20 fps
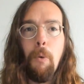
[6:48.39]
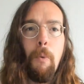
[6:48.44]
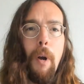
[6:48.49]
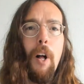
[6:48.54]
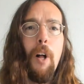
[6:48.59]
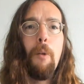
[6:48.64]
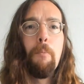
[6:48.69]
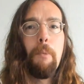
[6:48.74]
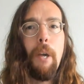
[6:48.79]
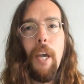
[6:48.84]

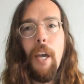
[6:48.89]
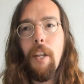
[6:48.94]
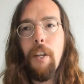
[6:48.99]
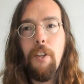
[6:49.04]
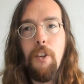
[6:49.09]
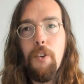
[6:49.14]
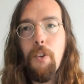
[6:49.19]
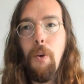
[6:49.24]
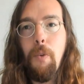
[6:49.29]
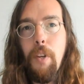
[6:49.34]
Well, man,
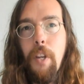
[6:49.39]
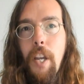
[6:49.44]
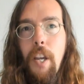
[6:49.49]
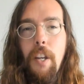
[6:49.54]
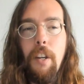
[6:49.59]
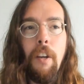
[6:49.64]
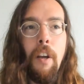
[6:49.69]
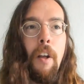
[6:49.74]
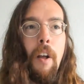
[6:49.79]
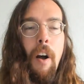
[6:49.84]
you don't
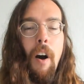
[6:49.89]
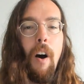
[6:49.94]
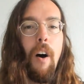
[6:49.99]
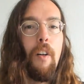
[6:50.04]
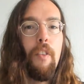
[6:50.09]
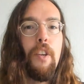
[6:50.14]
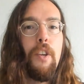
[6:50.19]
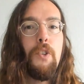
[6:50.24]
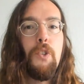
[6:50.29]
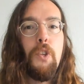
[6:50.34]
need
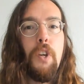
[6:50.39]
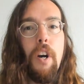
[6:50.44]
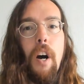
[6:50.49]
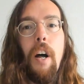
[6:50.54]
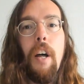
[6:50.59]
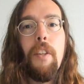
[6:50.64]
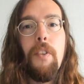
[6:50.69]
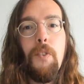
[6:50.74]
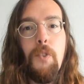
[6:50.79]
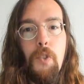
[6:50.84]
all these
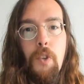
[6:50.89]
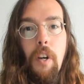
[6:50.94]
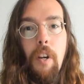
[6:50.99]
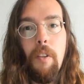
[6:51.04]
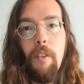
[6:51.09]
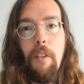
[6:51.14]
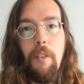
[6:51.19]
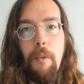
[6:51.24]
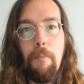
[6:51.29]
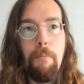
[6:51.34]
guns. Uh,
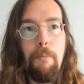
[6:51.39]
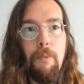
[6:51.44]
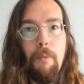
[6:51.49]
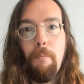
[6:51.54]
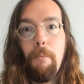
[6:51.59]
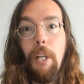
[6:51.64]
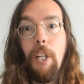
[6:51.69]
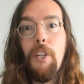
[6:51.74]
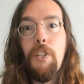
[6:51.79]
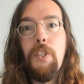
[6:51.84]
the, the
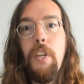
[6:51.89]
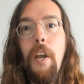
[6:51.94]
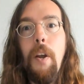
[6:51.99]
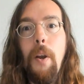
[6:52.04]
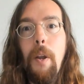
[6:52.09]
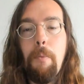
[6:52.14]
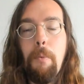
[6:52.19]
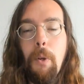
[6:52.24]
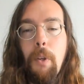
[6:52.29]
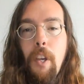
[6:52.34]

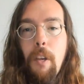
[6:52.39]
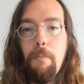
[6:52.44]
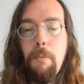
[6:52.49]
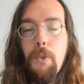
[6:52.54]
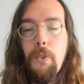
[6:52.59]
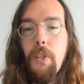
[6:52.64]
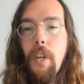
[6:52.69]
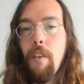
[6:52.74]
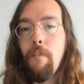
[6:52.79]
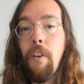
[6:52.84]
military will keep you
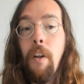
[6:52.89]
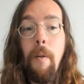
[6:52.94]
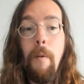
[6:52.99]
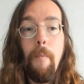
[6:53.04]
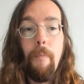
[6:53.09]
safe.